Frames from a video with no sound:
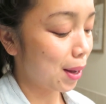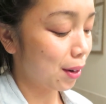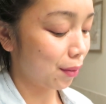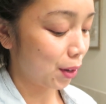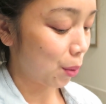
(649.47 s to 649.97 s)
So I
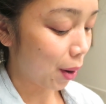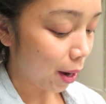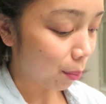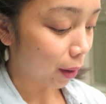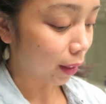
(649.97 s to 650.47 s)
don't even know
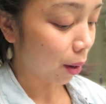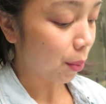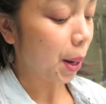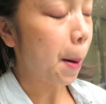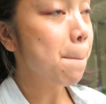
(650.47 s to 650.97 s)
why I brought Wait,
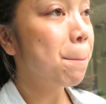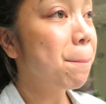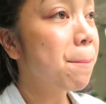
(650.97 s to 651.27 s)
that one.